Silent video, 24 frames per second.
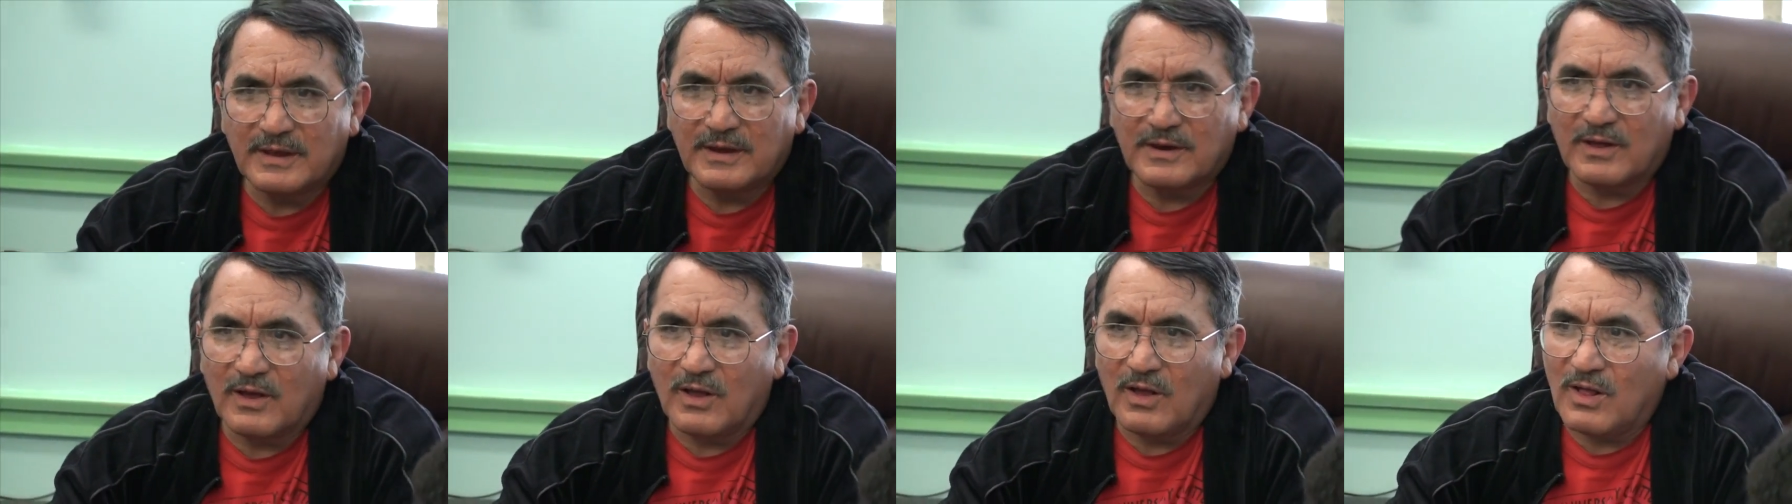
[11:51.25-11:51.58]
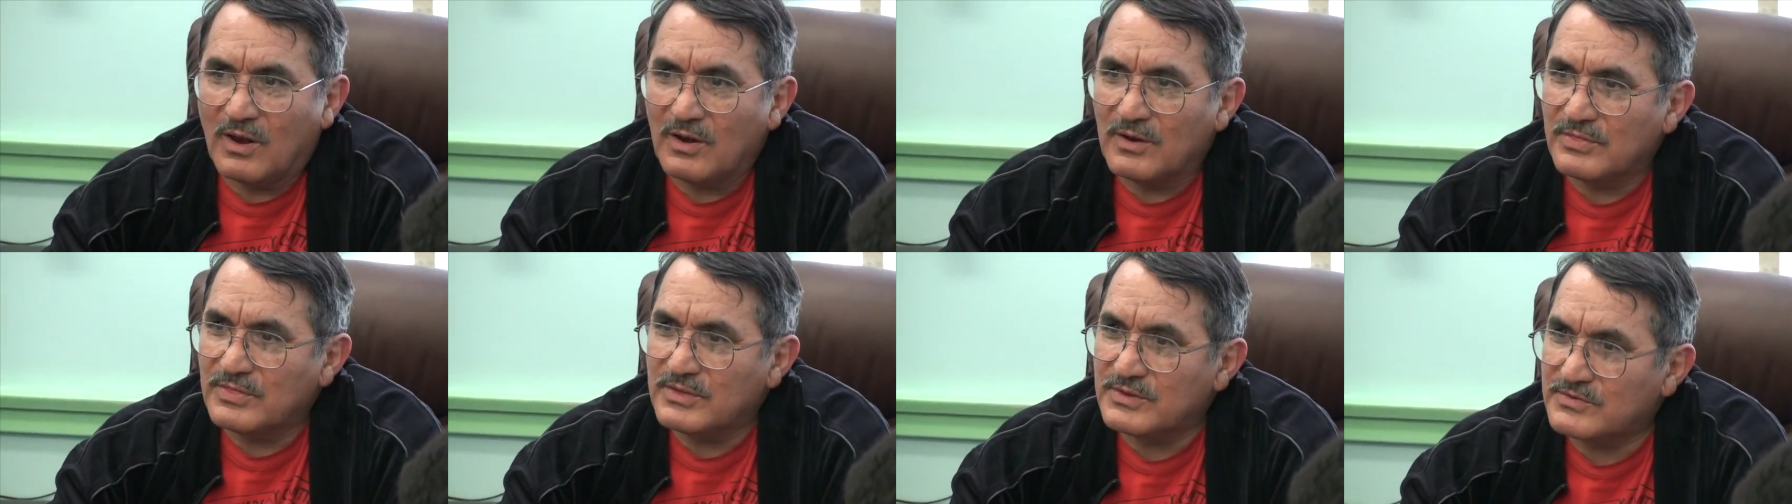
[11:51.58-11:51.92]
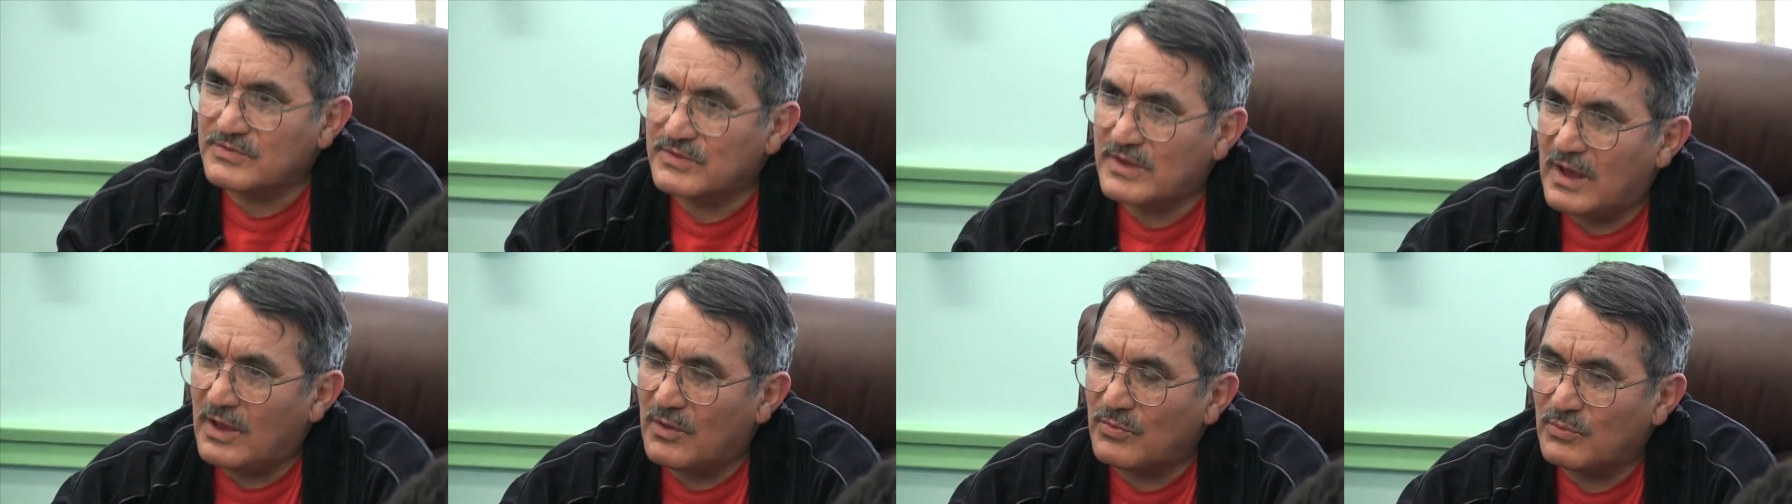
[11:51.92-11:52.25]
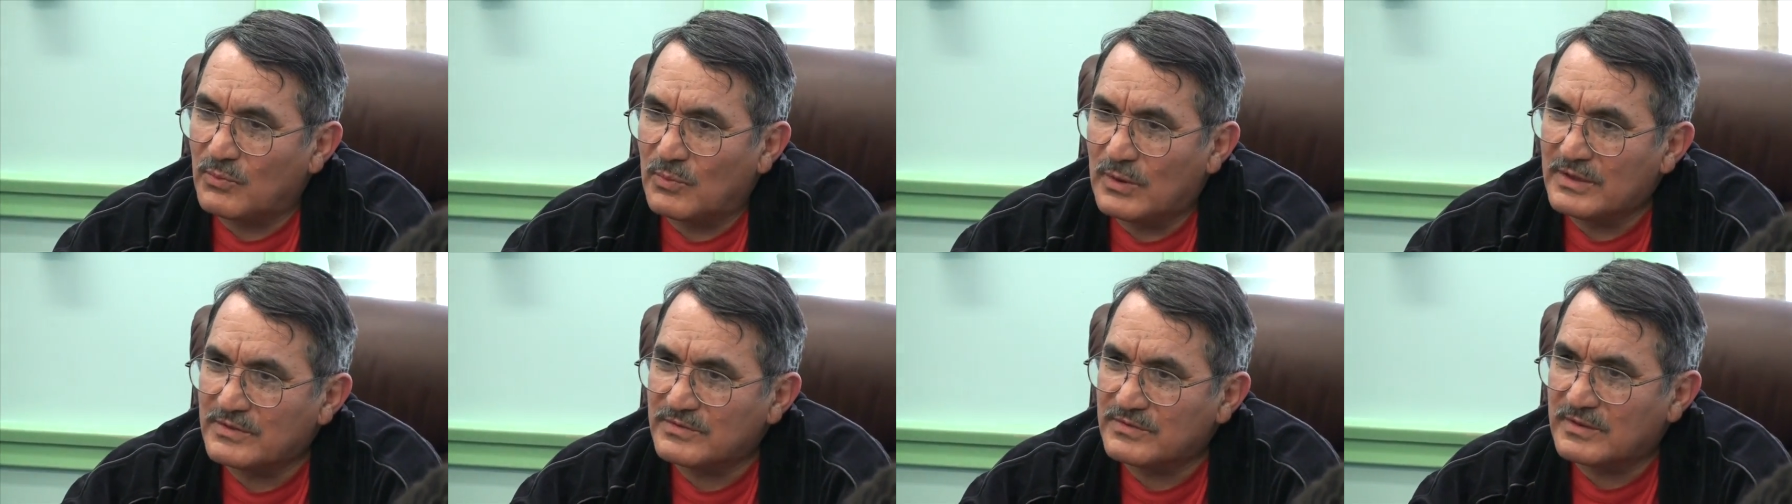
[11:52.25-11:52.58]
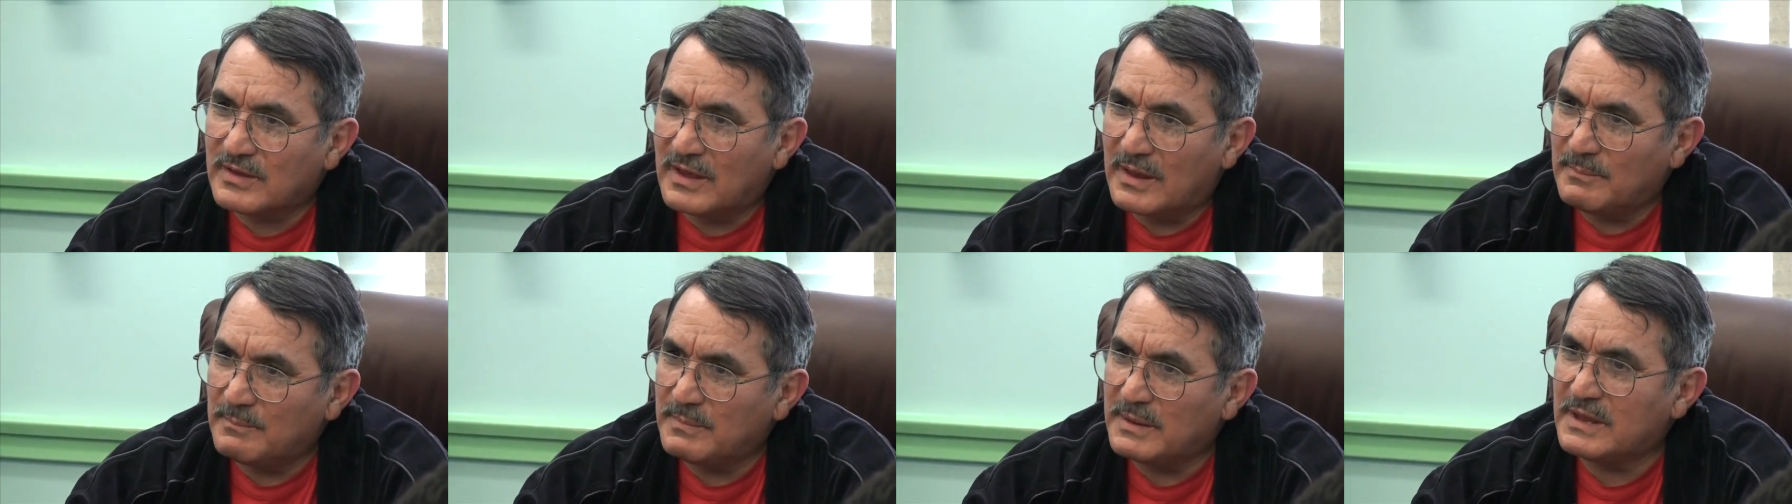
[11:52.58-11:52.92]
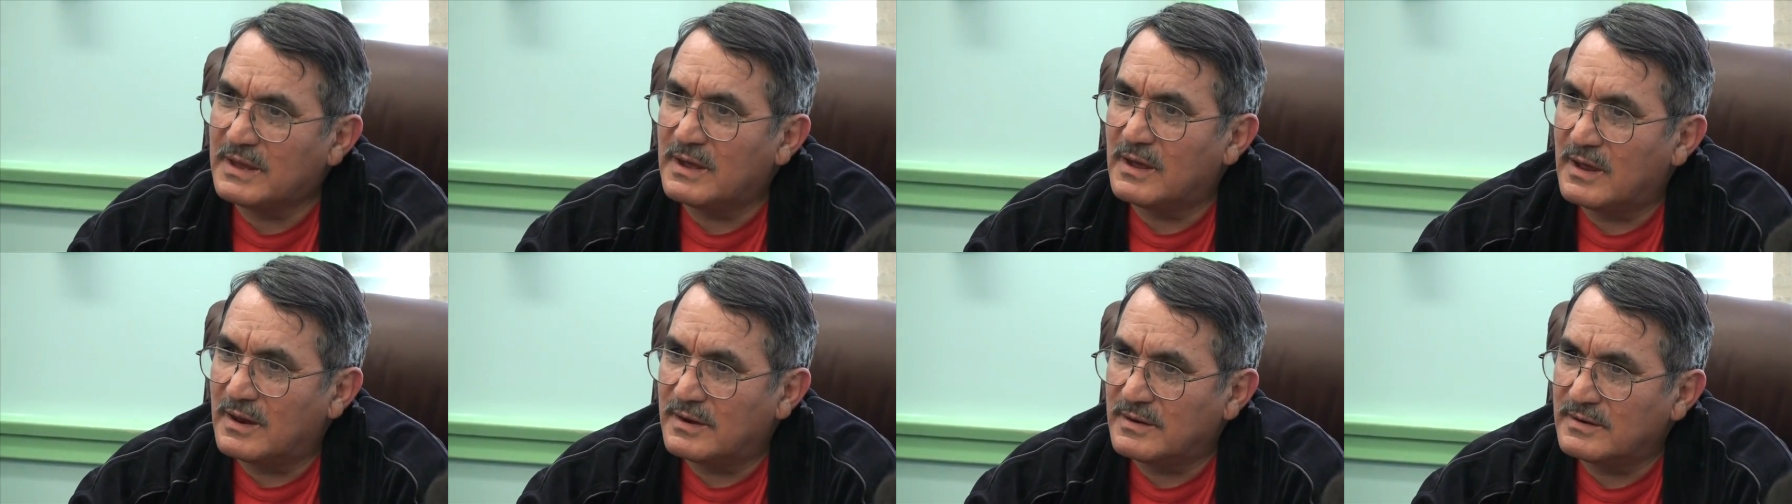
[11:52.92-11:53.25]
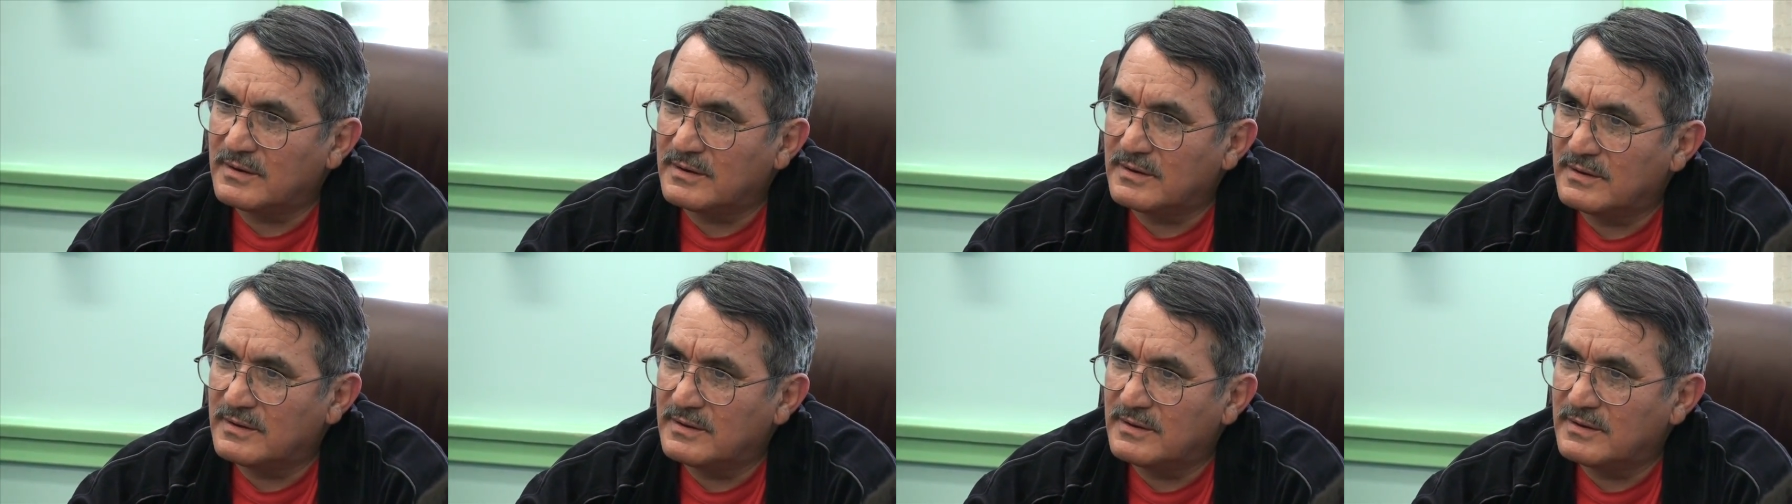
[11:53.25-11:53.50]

in all of the Southwest and beyond.